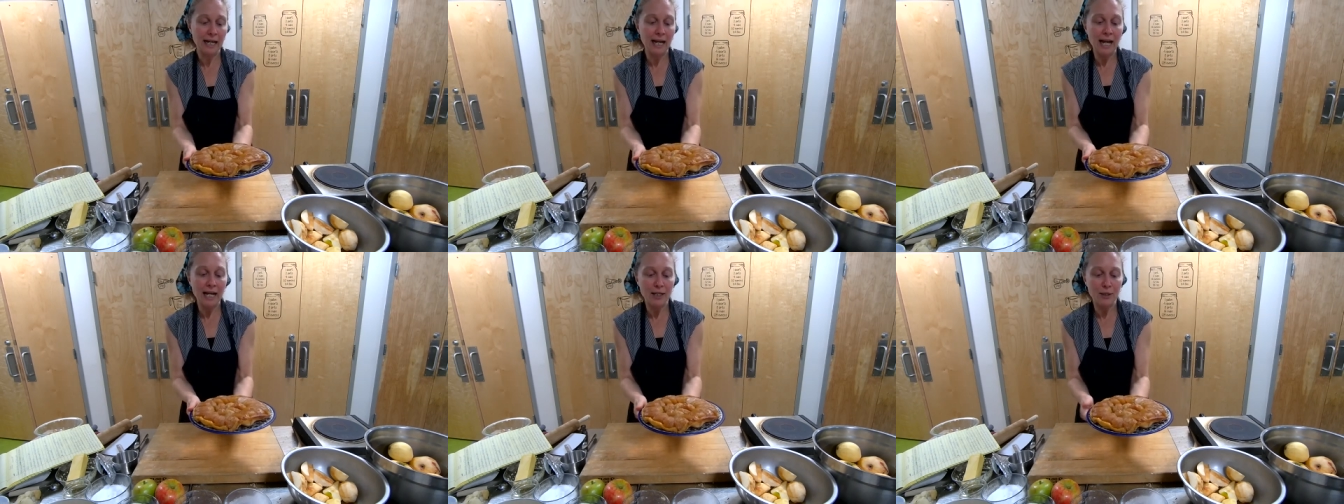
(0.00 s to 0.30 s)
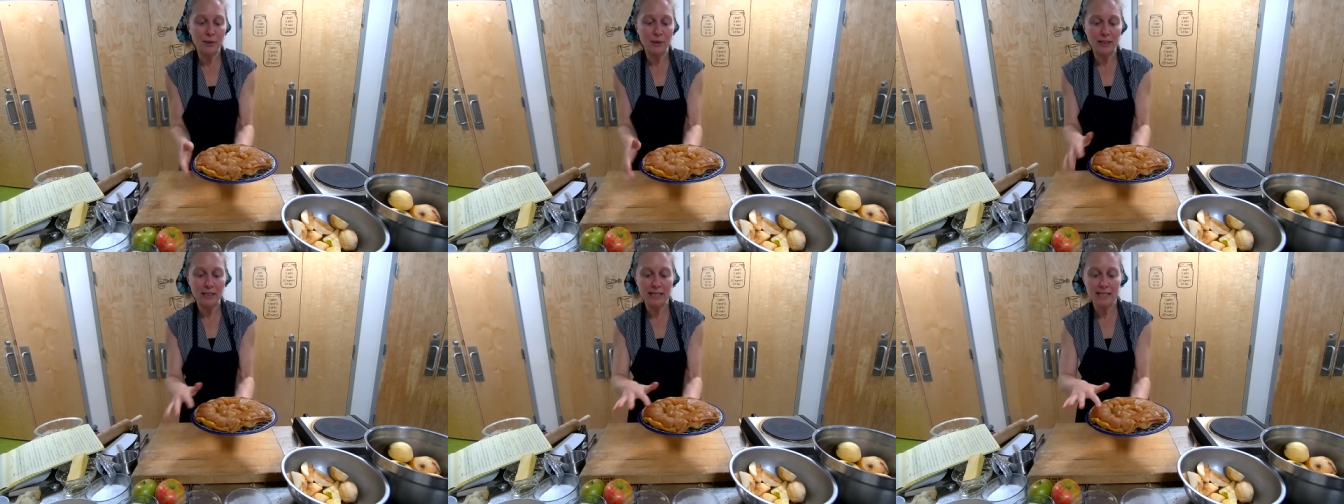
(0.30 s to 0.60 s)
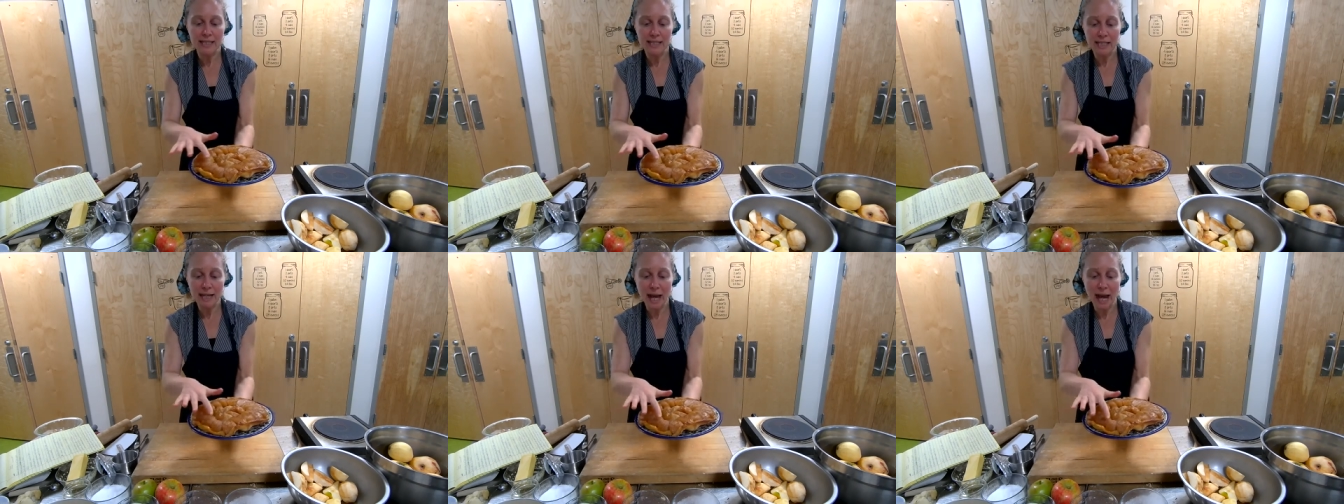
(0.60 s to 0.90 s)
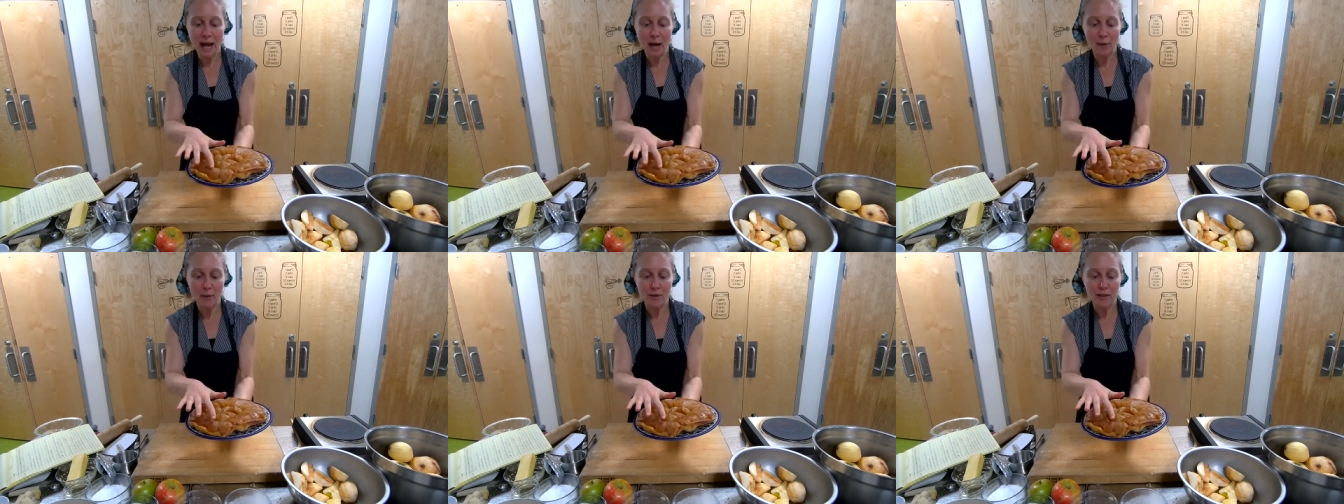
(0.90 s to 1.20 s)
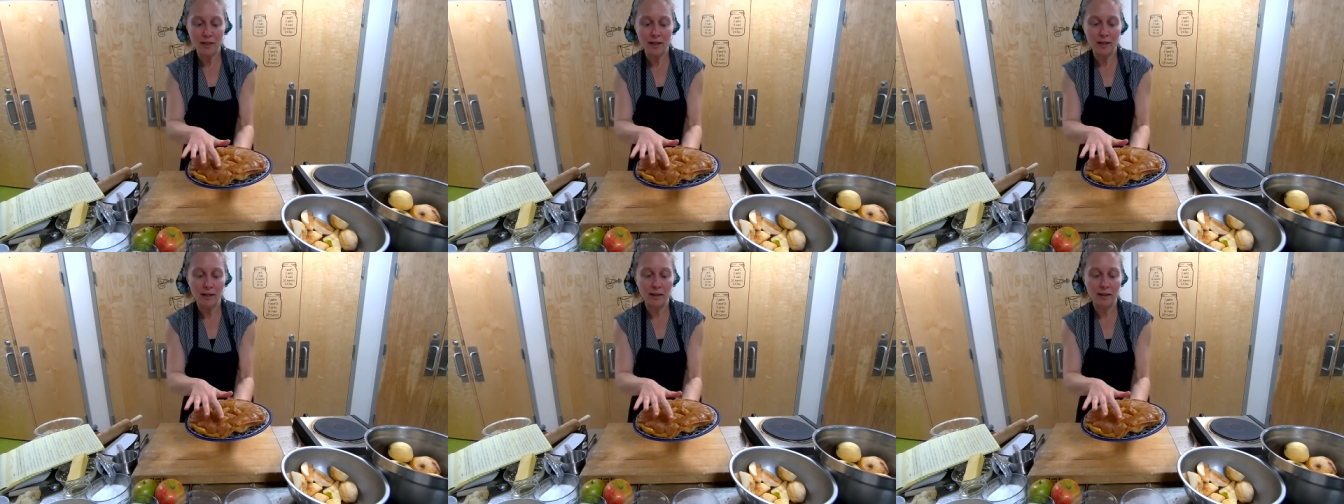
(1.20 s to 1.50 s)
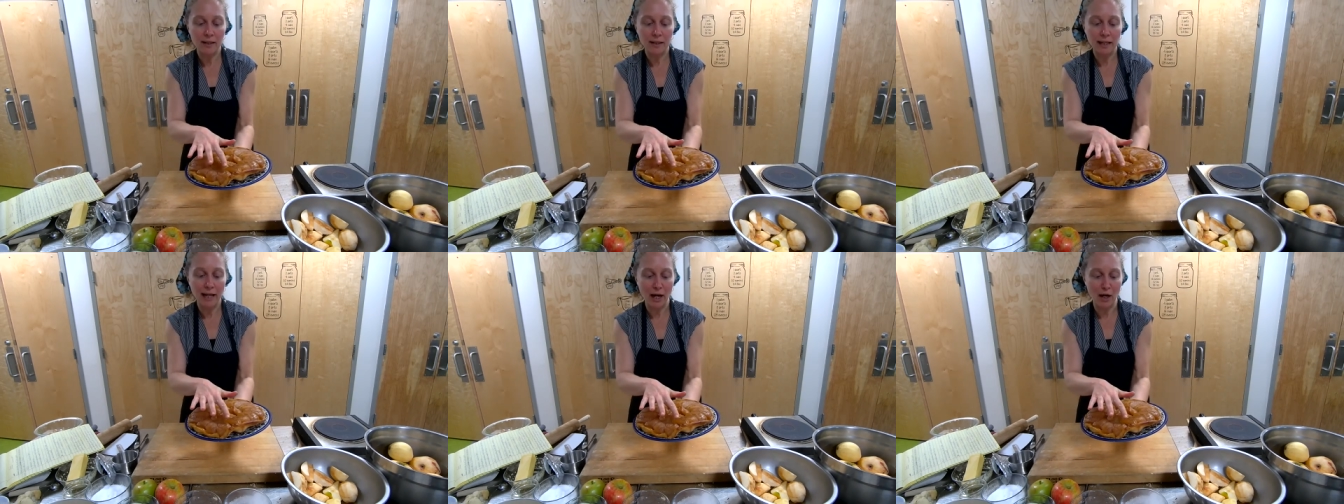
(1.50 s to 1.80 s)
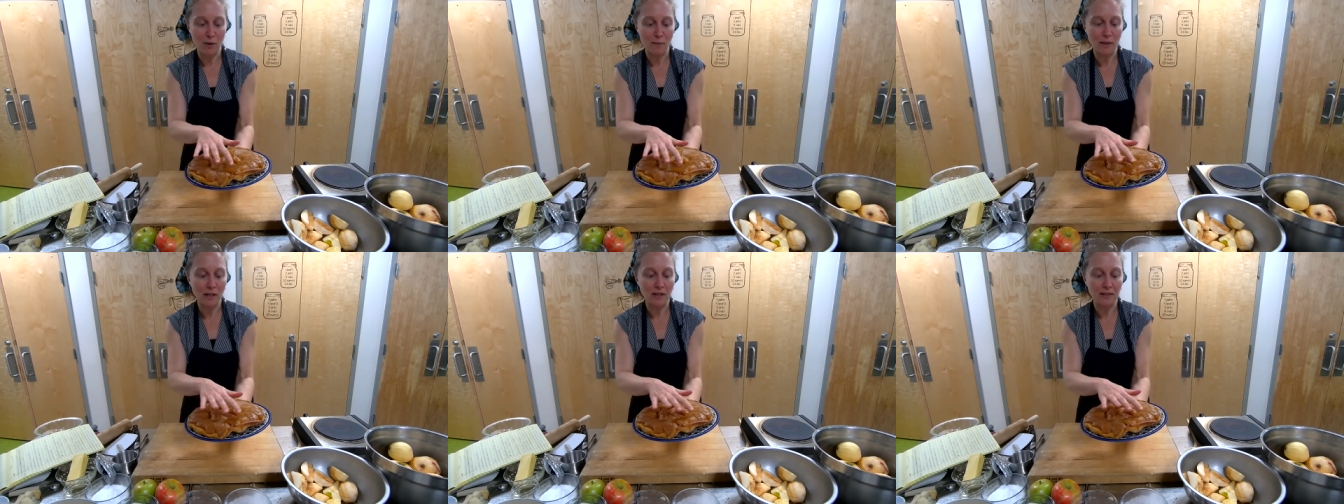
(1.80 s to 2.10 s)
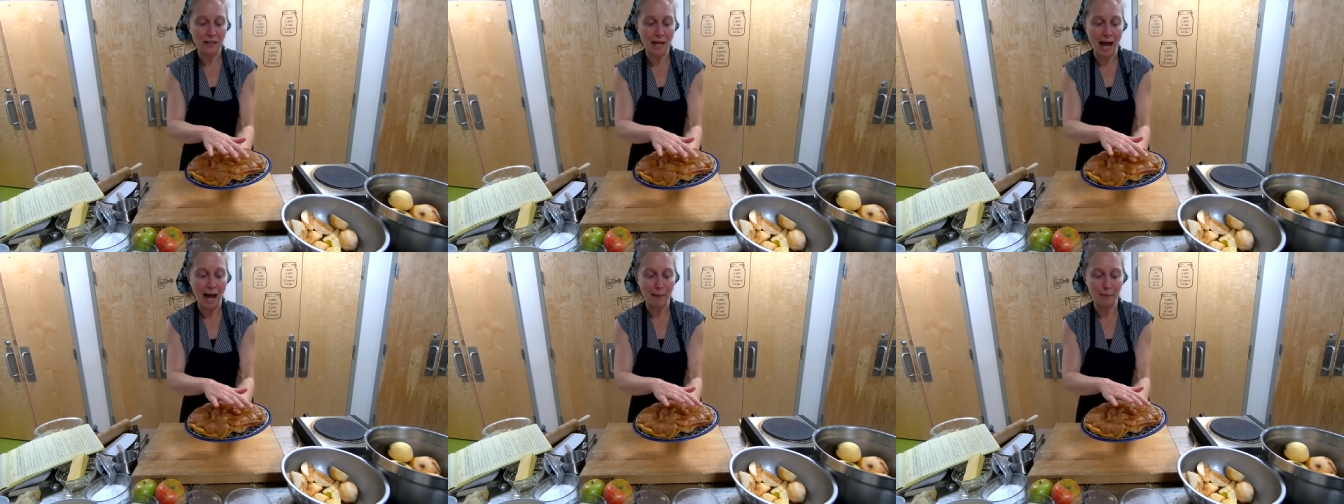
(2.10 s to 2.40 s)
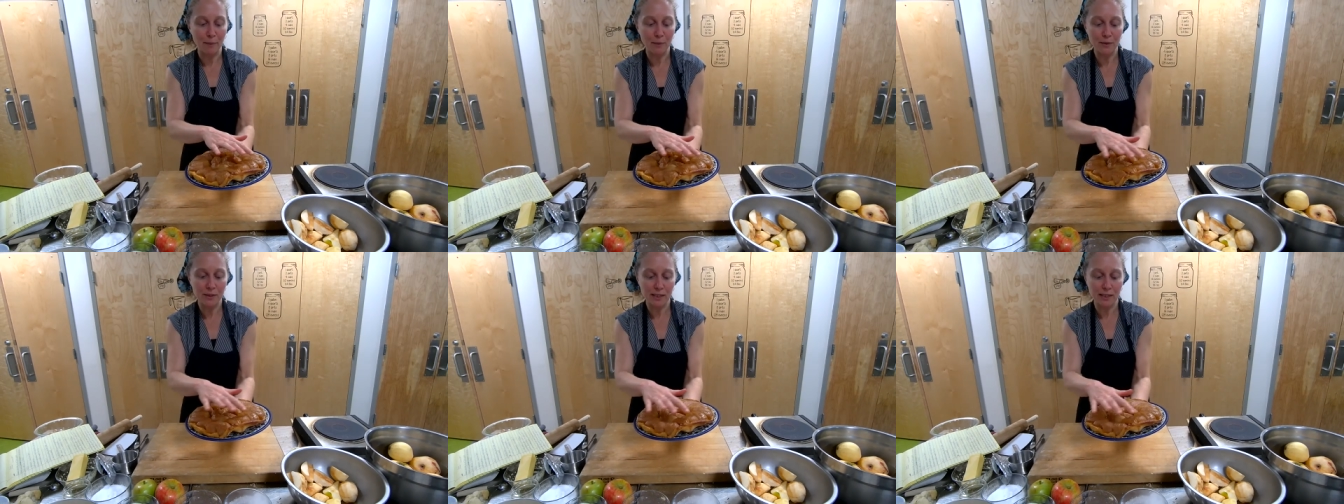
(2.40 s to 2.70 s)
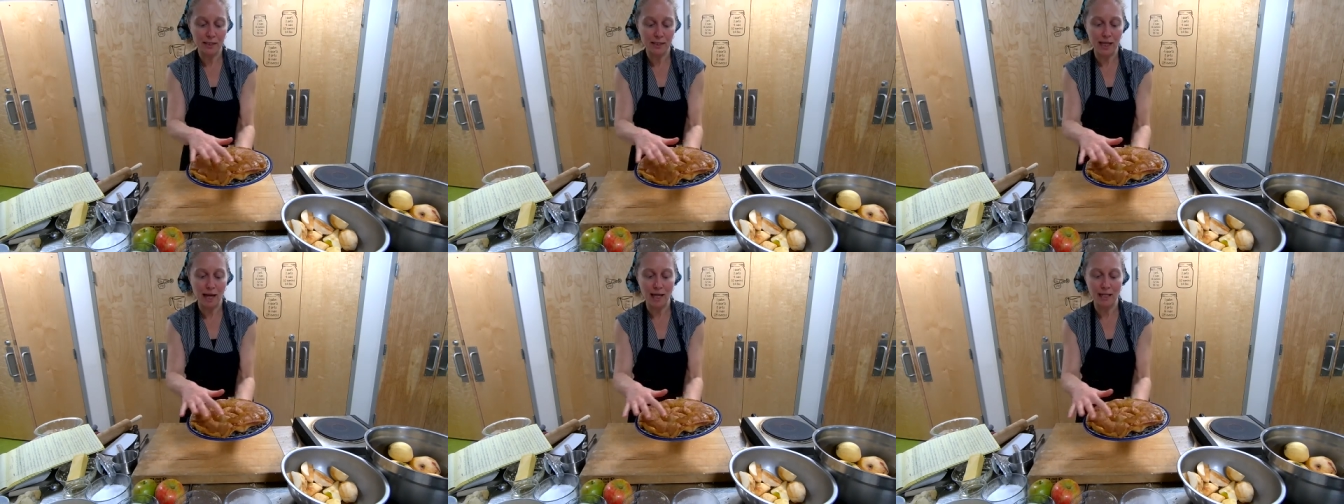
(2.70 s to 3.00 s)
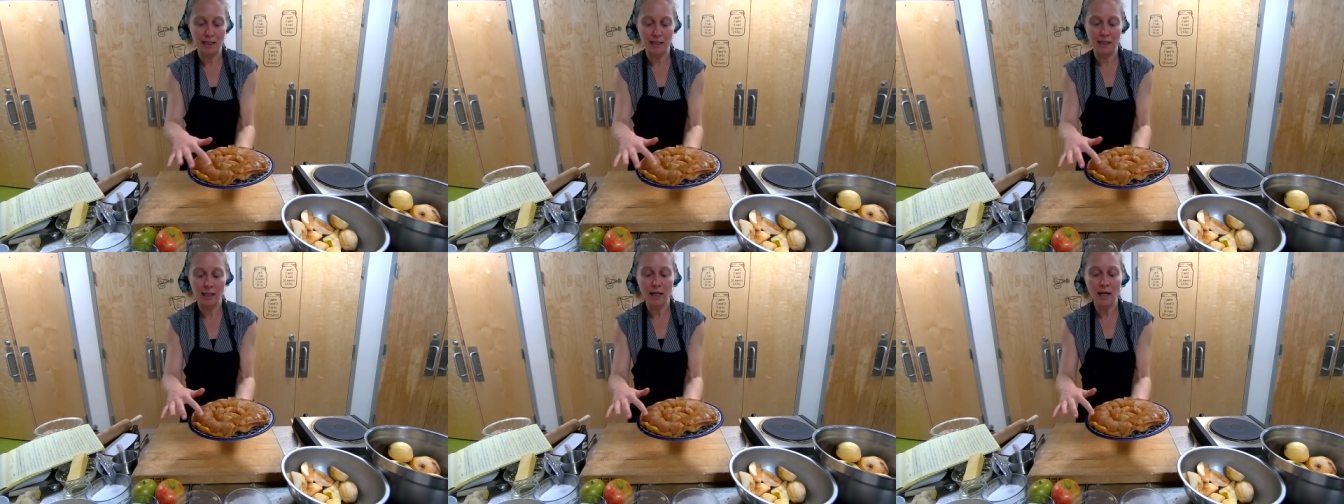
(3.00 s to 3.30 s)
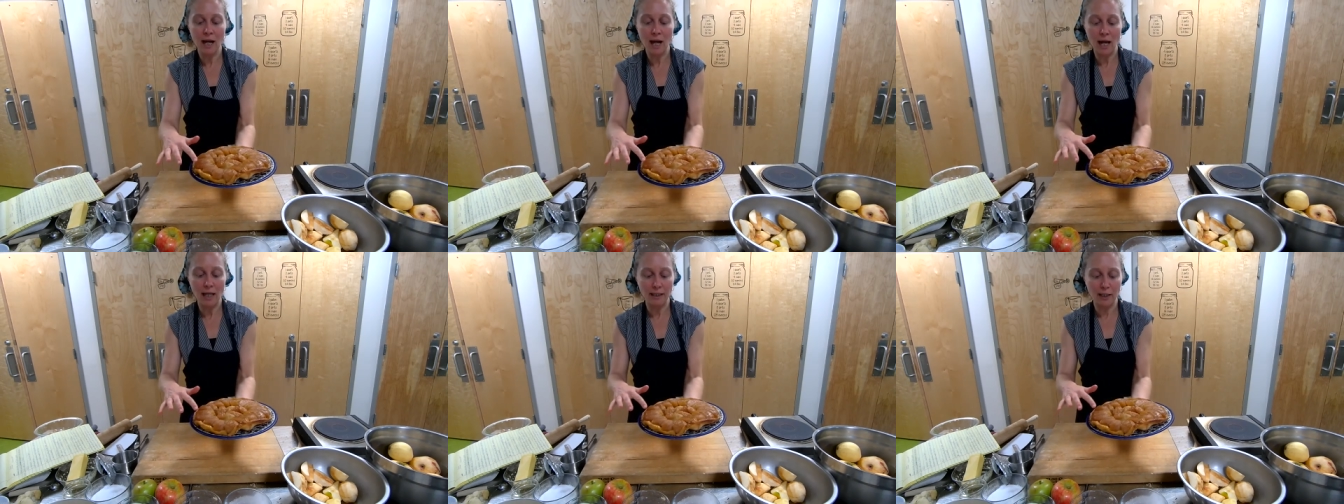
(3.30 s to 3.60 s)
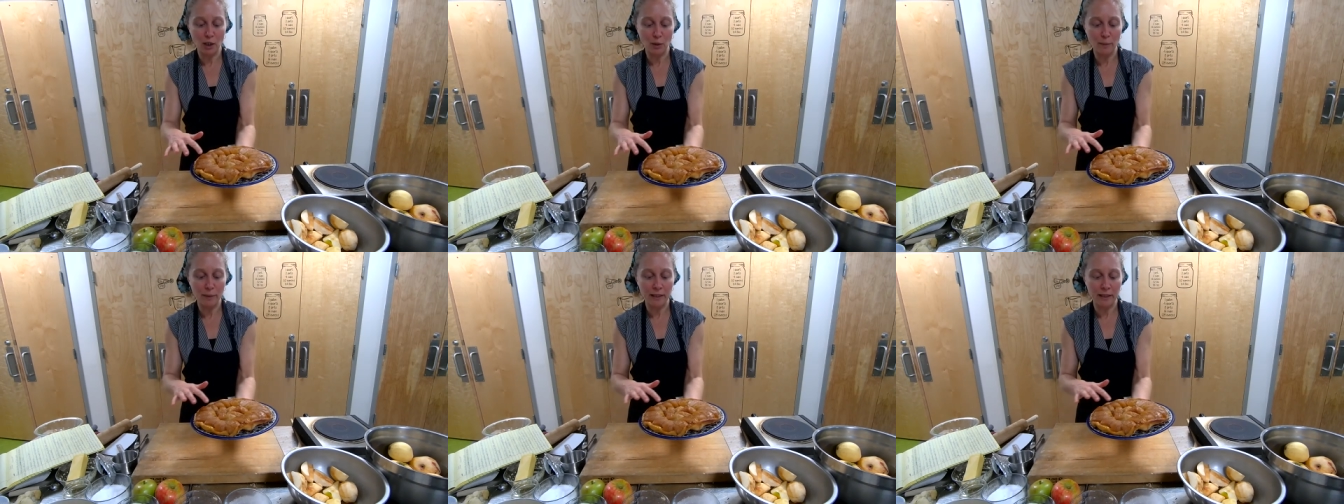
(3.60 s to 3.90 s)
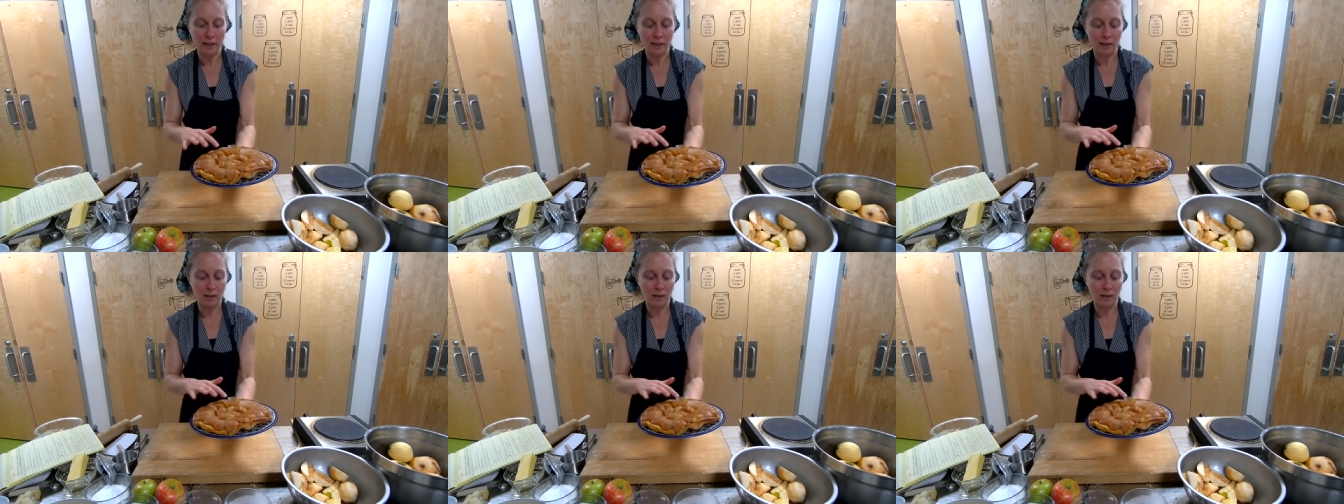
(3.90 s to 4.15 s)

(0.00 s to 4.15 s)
you can see how the caramel and the apples has gotten a little bit